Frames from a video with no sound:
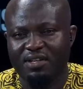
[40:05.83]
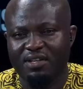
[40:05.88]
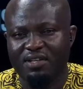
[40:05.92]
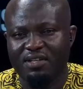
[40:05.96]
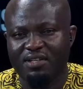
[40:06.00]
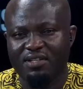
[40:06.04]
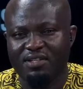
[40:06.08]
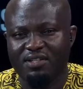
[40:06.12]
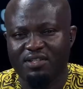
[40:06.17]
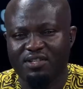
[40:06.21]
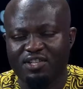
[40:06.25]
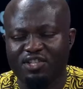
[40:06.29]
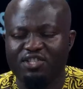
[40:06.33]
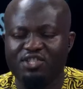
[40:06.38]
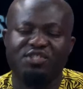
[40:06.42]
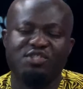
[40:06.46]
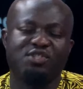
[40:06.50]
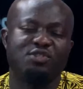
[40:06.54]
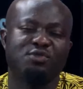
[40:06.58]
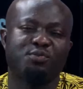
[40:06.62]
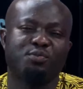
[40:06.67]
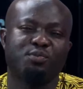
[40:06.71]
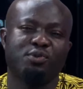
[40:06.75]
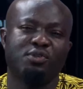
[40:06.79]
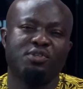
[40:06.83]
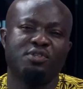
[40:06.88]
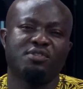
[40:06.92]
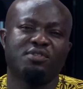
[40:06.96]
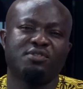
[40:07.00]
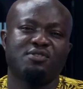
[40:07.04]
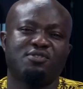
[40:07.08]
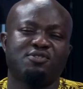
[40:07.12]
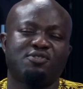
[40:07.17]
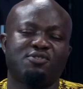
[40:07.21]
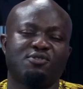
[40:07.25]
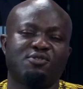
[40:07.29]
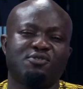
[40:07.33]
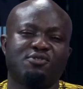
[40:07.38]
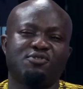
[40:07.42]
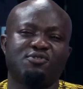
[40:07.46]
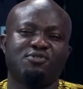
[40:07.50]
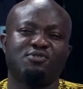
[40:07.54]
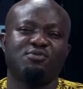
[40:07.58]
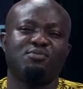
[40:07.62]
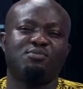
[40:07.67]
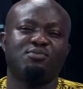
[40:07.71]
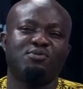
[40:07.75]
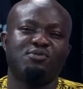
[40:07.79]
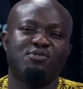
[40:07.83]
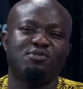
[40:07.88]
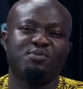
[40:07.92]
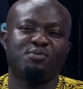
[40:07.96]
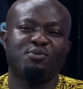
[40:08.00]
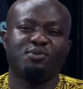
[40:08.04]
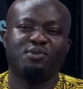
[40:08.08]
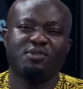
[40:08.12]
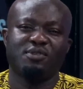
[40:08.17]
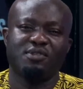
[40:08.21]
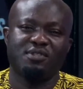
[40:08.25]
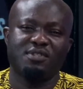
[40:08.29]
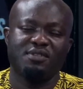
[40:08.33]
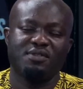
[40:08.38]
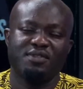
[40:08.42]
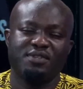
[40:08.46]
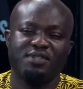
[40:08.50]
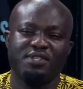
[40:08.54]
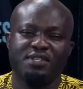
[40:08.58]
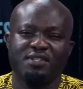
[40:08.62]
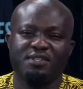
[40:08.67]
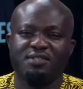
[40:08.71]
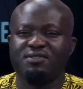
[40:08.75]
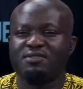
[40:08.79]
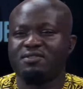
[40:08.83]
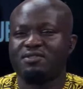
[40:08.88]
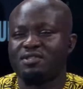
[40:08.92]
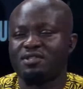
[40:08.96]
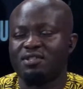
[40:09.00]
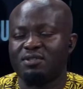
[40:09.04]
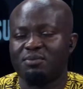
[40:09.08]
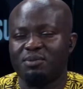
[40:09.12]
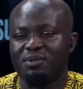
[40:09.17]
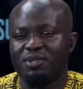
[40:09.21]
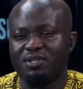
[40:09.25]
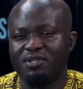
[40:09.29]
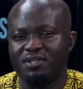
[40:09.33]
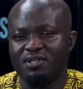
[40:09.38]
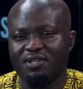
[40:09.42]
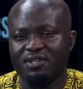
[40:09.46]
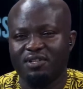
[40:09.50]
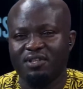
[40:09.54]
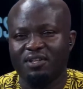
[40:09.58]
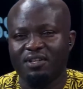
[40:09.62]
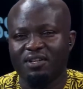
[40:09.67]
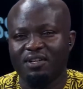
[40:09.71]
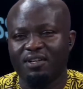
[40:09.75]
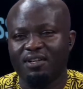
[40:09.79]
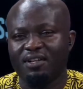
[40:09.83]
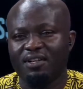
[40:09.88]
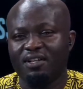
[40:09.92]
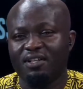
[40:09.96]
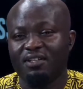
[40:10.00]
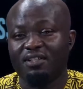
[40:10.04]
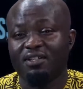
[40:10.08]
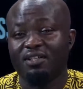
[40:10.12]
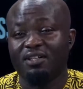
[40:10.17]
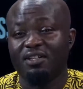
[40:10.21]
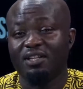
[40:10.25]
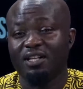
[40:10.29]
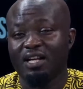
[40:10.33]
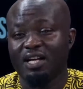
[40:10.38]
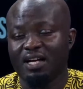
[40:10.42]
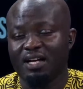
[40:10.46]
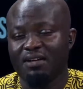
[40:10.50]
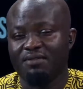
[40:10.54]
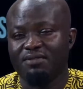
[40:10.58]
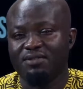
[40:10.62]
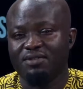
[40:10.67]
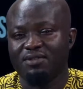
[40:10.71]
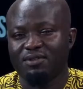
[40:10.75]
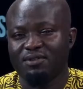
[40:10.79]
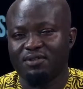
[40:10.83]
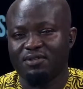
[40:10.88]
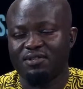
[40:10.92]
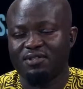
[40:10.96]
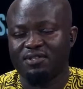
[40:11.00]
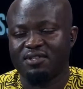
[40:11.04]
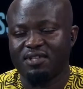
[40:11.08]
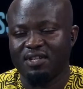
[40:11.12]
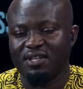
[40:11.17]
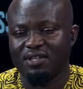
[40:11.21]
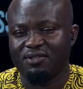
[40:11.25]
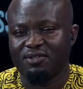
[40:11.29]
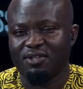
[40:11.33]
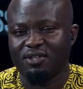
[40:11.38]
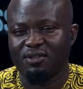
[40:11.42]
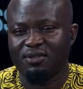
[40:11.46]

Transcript: 6 geopolitical zones to boost productivity and sustainability in the livestock sector.